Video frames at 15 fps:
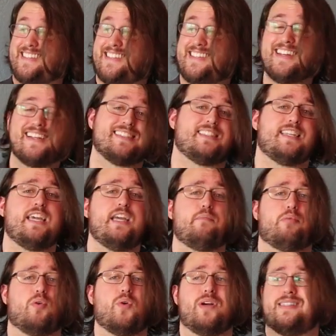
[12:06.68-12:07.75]

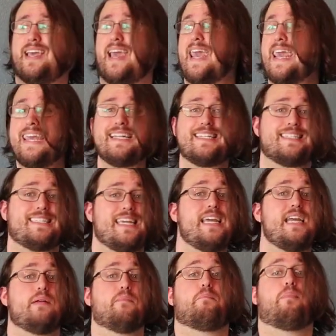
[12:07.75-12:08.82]
16 points,
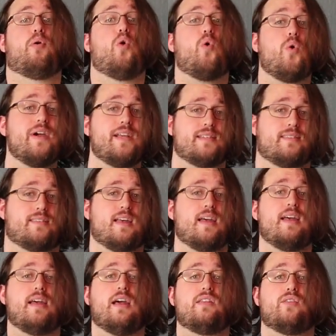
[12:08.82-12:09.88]
18 points
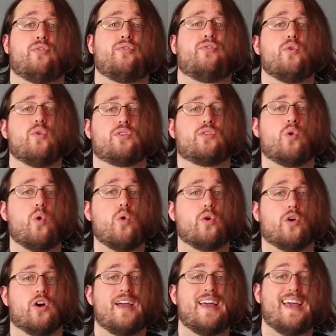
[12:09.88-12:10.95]
in the fourth
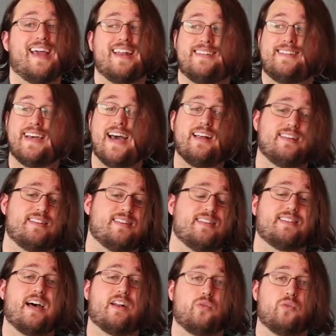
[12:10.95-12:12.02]
quarter. And Dallas
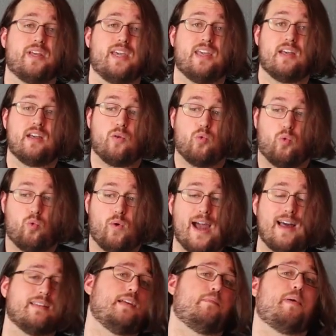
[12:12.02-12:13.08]
has not only
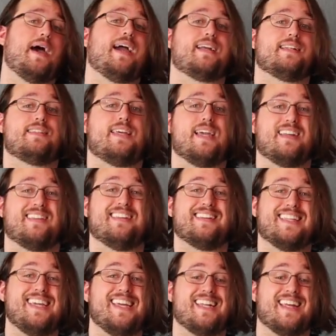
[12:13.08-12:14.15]
rallied back and taken the
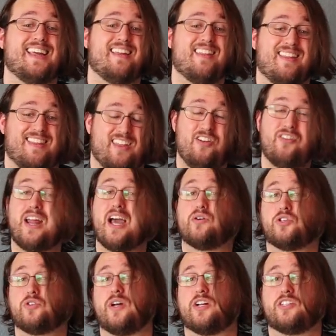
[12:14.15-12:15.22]
lead, they're now
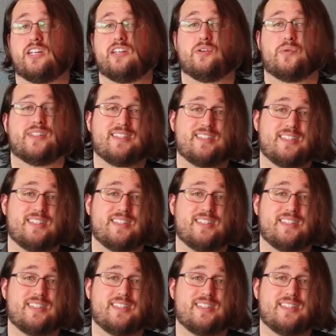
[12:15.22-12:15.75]
stretching to a